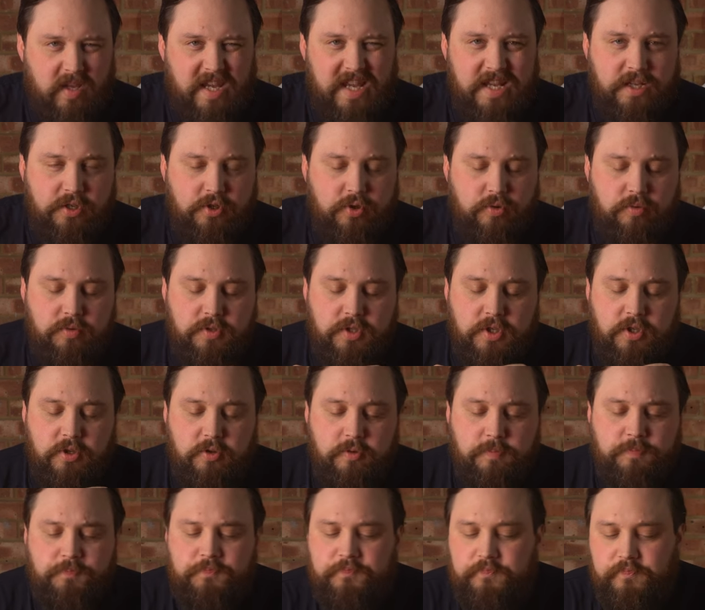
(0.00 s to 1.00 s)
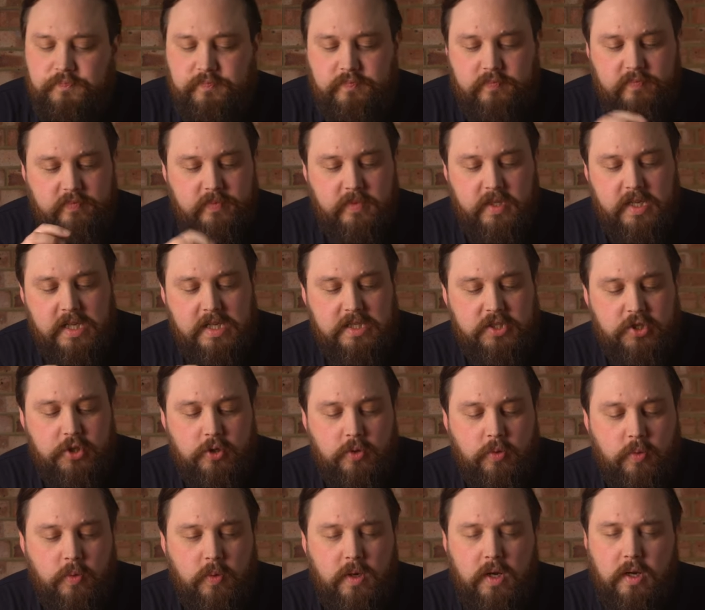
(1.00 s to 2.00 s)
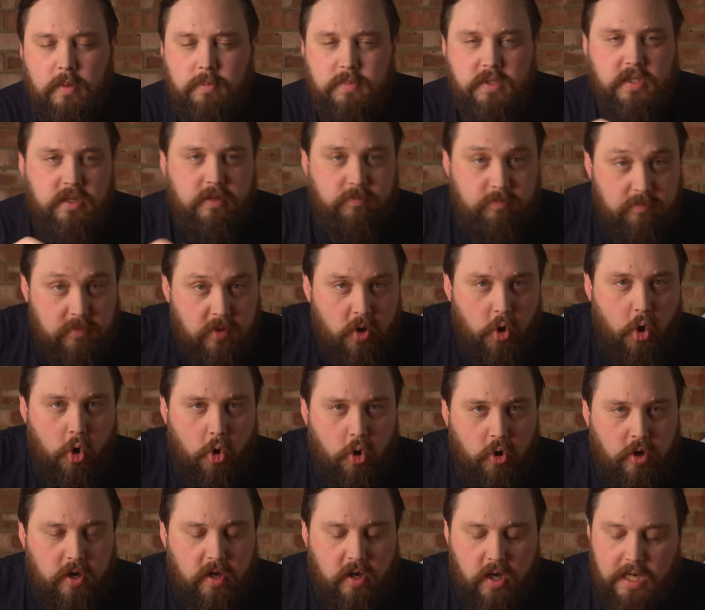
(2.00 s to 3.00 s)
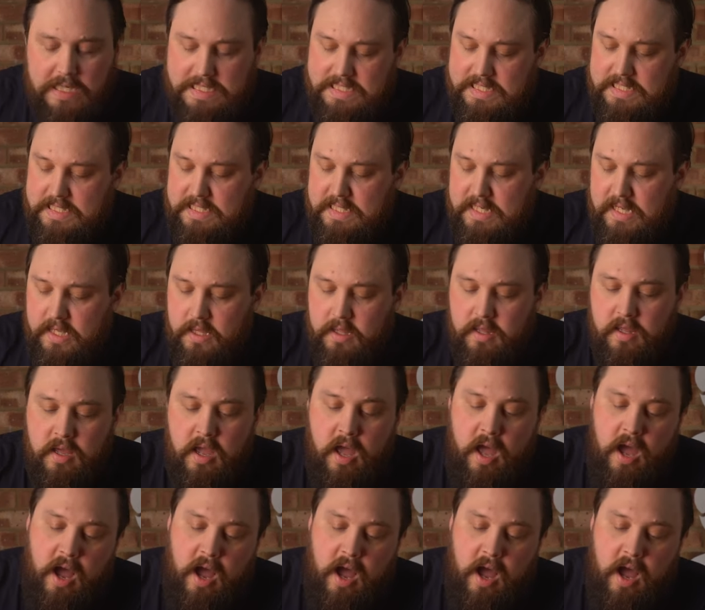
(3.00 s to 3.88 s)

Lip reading: inch or two to hook underneath.